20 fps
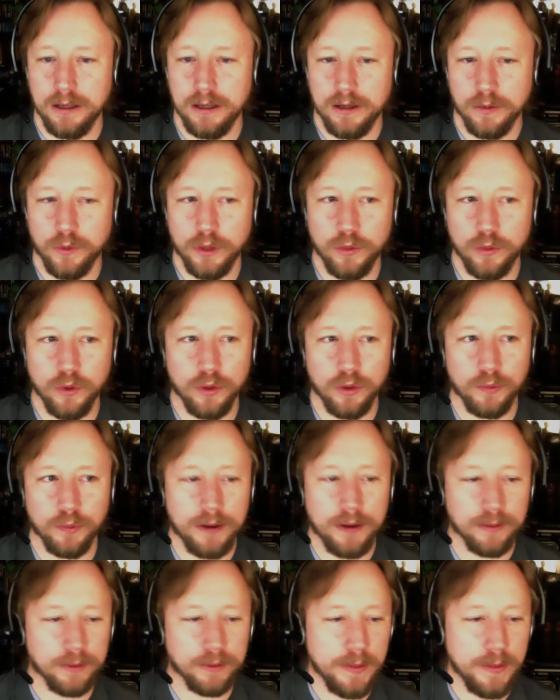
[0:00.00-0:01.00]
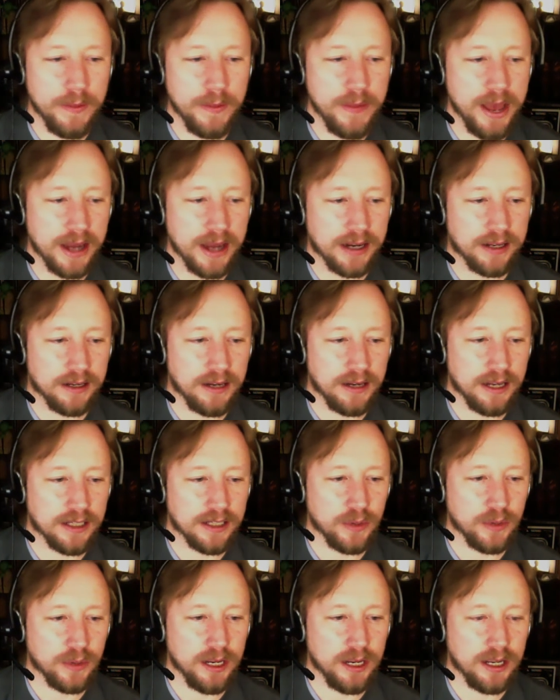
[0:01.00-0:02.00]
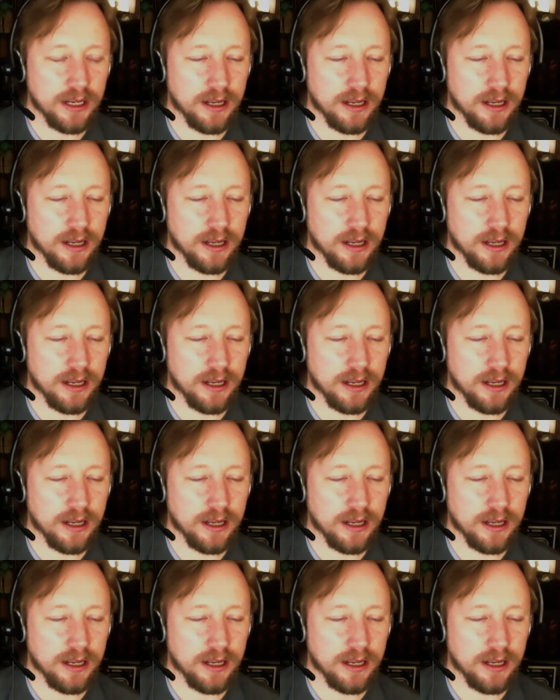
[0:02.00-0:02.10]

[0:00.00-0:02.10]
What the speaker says: We will probably be back next week.